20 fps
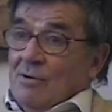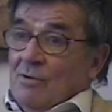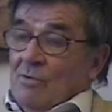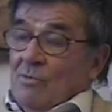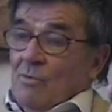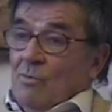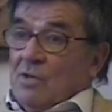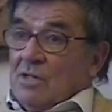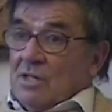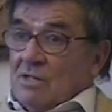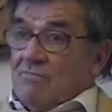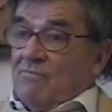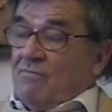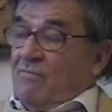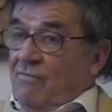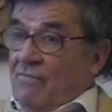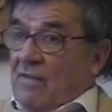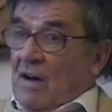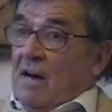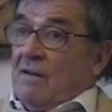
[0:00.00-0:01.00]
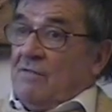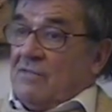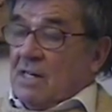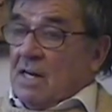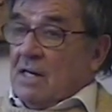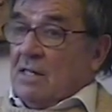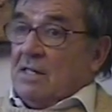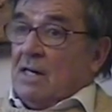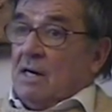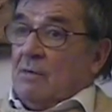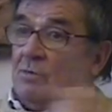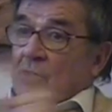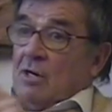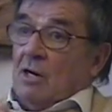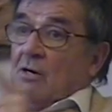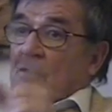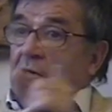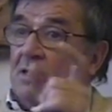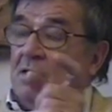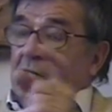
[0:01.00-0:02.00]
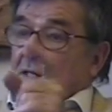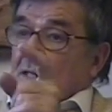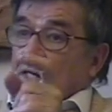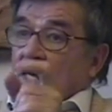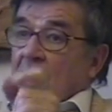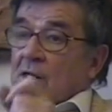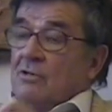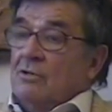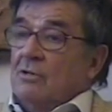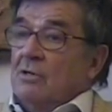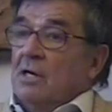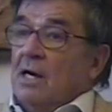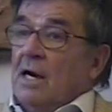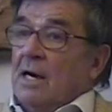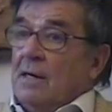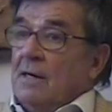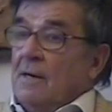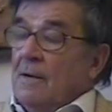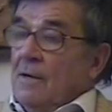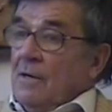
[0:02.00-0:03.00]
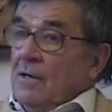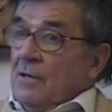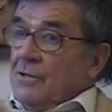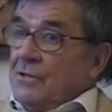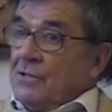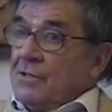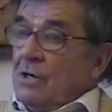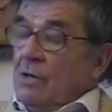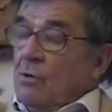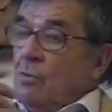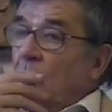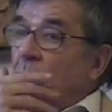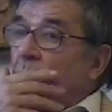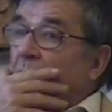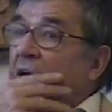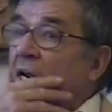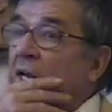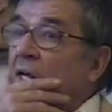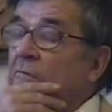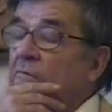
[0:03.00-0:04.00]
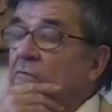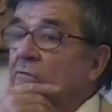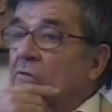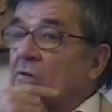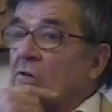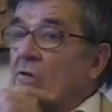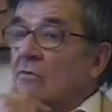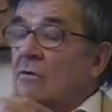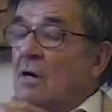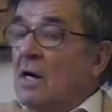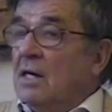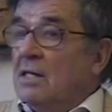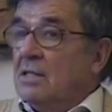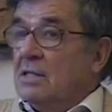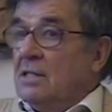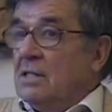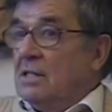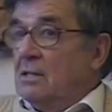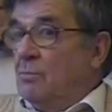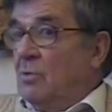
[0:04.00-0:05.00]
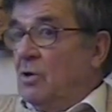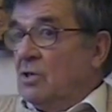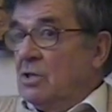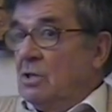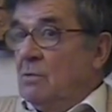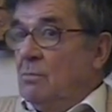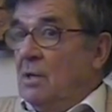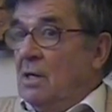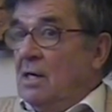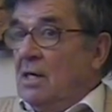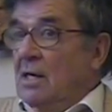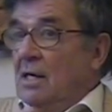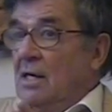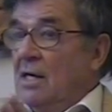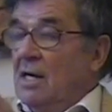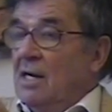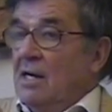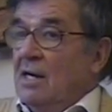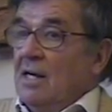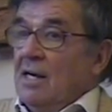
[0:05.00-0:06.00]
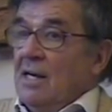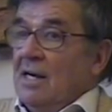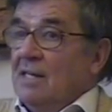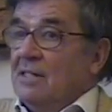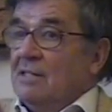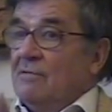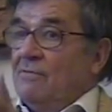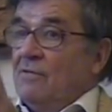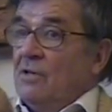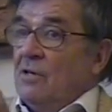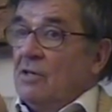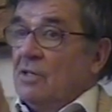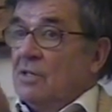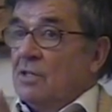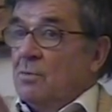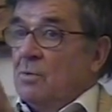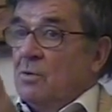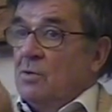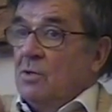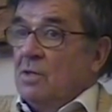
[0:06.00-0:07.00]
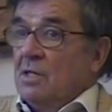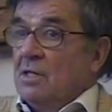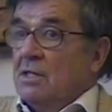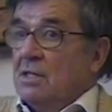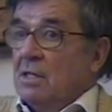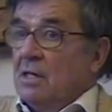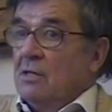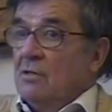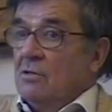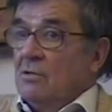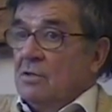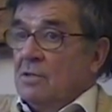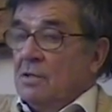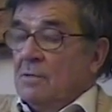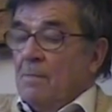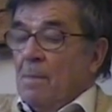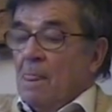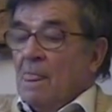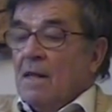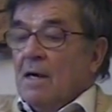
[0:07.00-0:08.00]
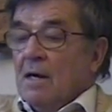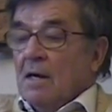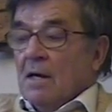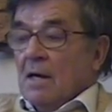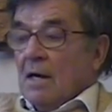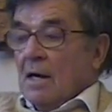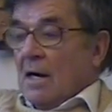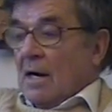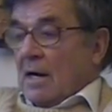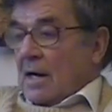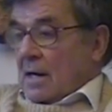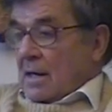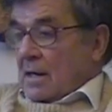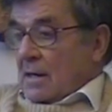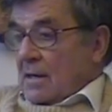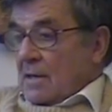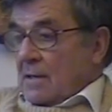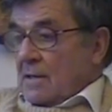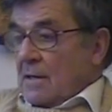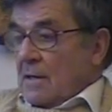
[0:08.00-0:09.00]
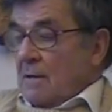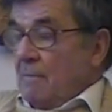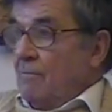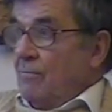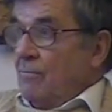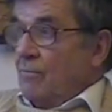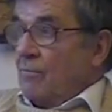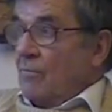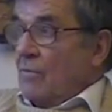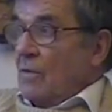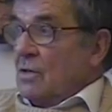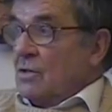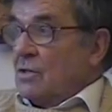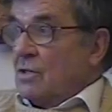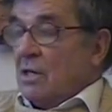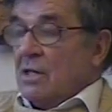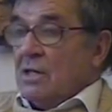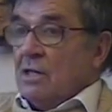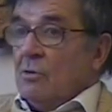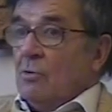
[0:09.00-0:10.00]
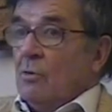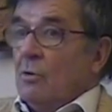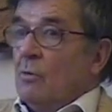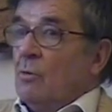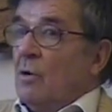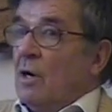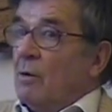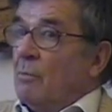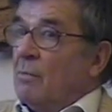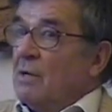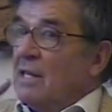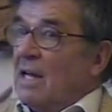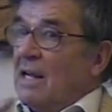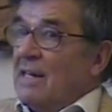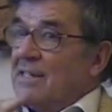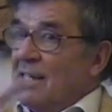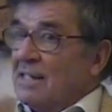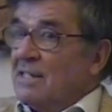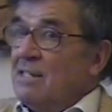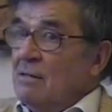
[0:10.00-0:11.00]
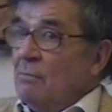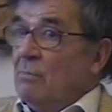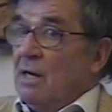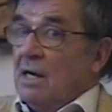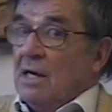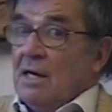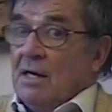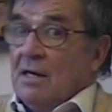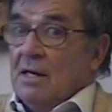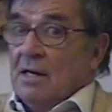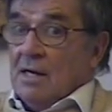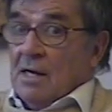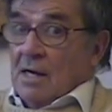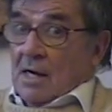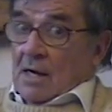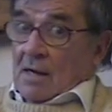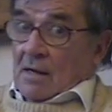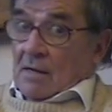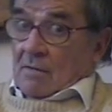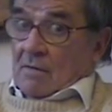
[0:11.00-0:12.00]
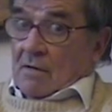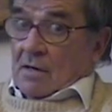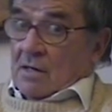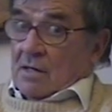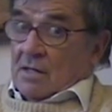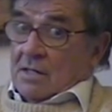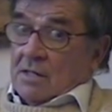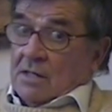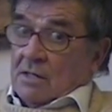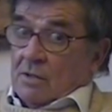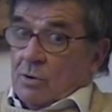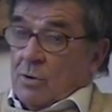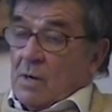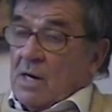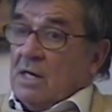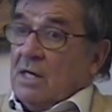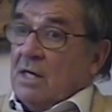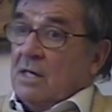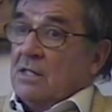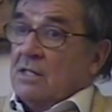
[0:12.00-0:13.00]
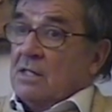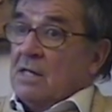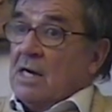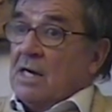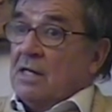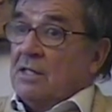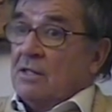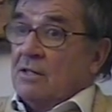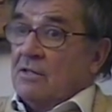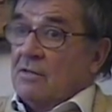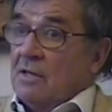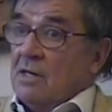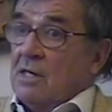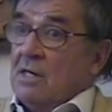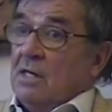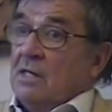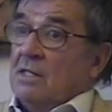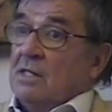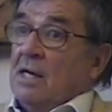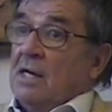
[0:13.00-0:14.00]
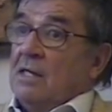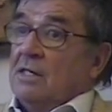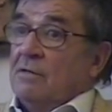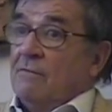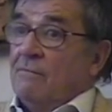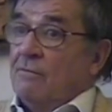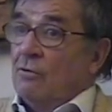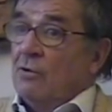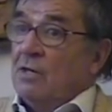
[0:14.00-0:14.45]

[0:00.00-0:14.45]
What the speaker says: was 5-10 times longer than to get through a gate. So we were heading for a crisis, possibly, in interference between signals. And so I did all the work, but that doesn't mean that 20 years later, 30 years later, 40